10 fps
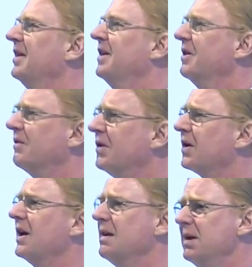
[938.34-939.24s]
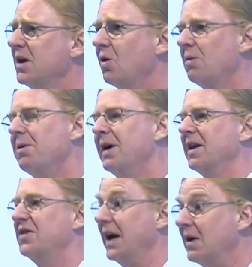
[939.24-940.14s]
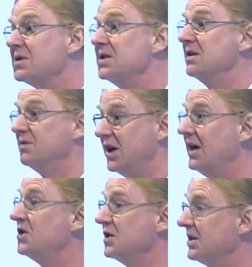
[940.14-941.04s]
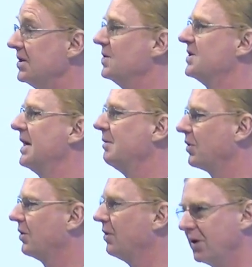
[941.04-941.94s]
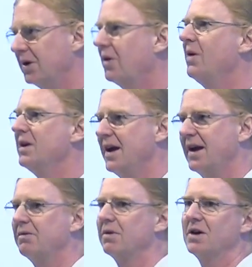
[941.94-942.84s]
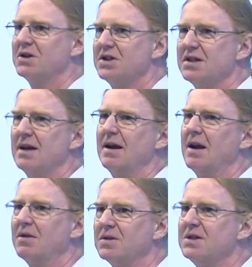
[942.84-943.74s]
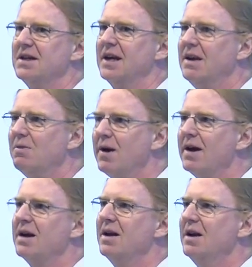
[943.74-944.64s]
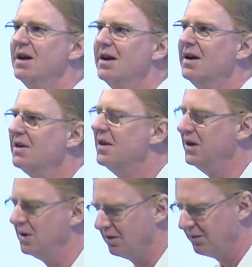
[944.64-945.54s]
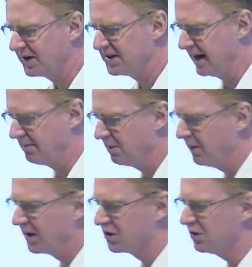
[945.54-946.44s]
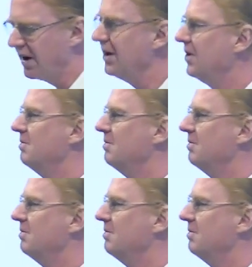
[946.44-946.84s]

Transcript: if you're going to be incorporating thousands of changes into a stable kernel, you're going to have regressions. I don't see any way that you can fix that, but we can try to do